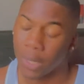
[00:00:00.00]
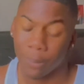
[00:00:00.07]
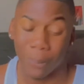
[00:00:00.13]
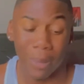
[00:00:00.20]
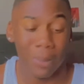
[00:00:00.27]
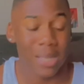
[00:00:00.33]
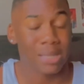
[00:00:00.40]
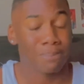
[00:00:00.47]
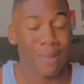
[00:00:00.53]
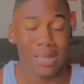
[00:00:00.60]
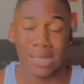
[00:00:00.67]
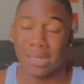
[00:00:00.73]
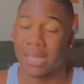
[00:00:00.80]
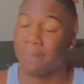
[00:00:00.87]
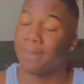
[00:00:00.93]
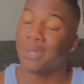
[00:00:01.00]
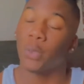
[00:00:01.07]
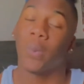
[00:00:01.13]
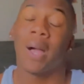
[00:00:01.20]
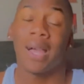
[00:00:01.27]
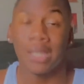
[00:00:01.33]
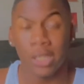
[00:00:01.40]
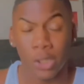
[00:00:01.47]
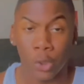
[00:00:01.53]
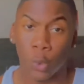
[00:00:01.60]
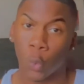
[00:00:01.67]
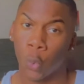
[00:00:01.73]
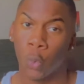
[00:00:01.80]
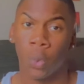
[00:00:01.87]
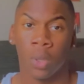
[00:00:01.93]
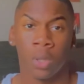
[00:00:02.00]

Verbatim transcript: People that's about to step into high school.